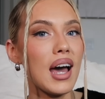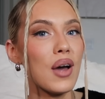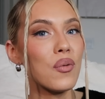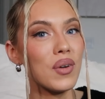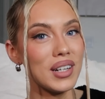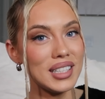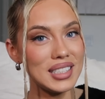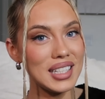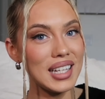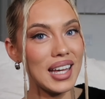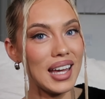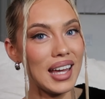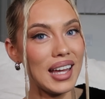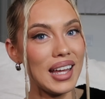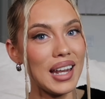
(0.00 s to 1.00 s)
I wanted to
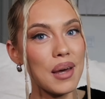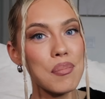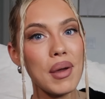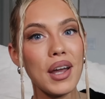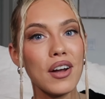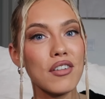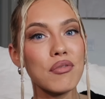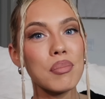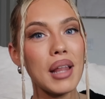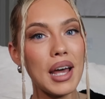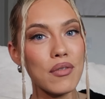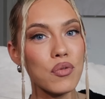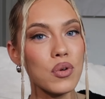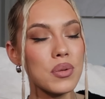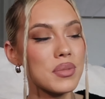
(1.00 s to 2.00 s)
get a pair of
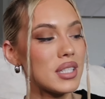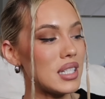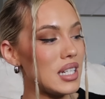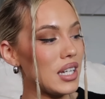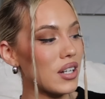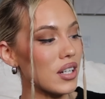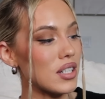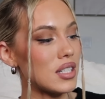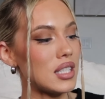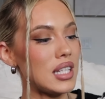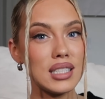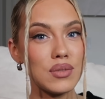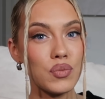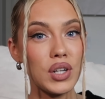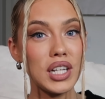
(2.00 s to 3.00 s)
platform sneakers.
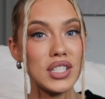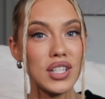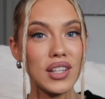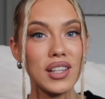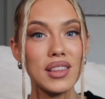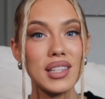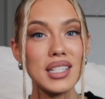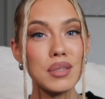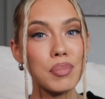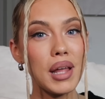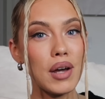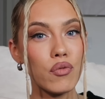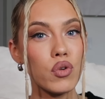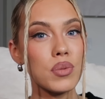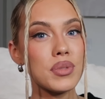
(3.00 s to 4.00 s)
When I saw that these
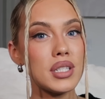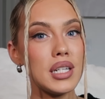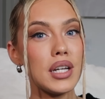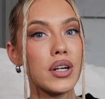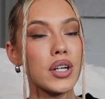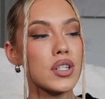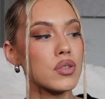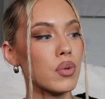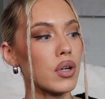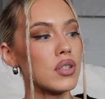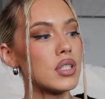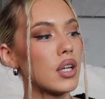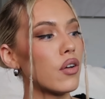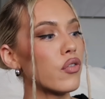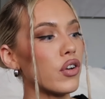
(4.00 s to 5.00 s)
platform sneakers were on
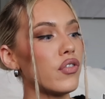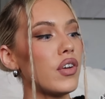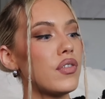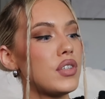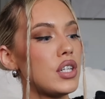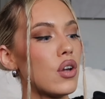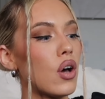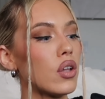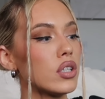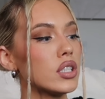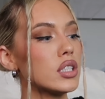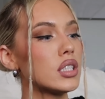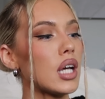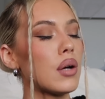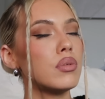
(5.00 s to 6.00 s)
sale for
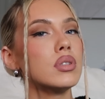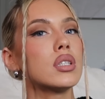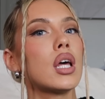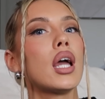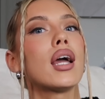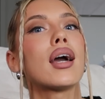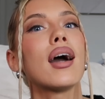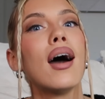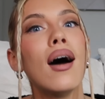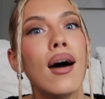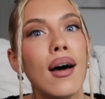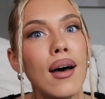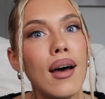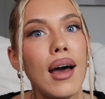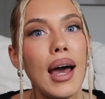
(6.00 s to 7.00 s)
$50, I was like,
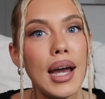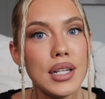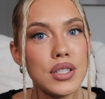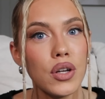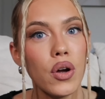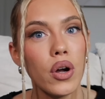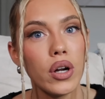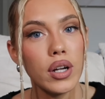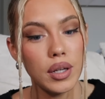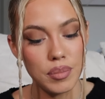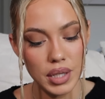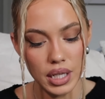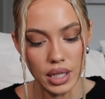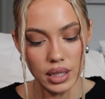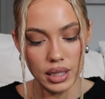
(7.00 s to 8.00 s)
oh, add to cart
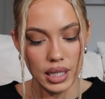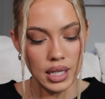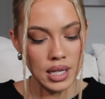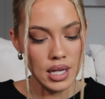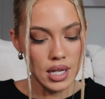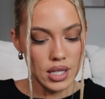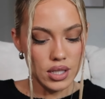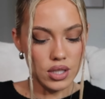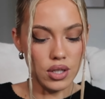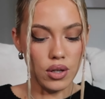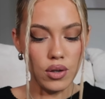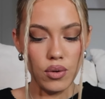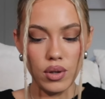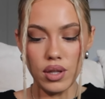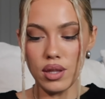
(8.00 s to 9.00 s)
immediately.
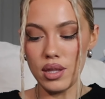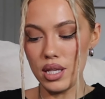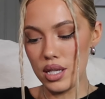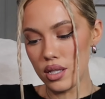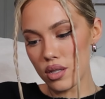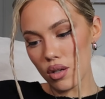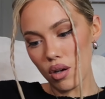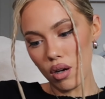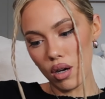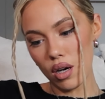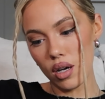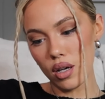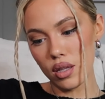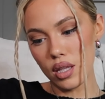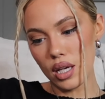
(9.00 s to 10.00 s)
So these
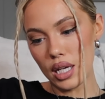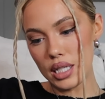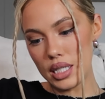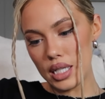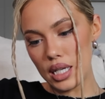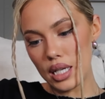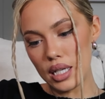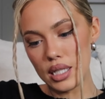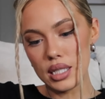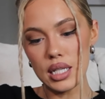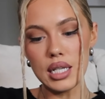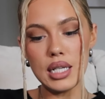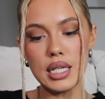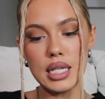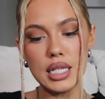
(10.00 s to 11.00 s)
are the Adidas
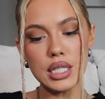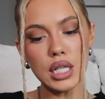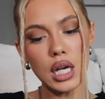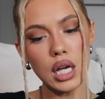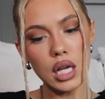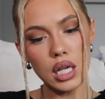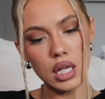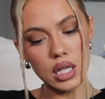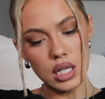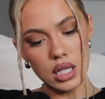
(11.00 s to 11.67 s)
Niza?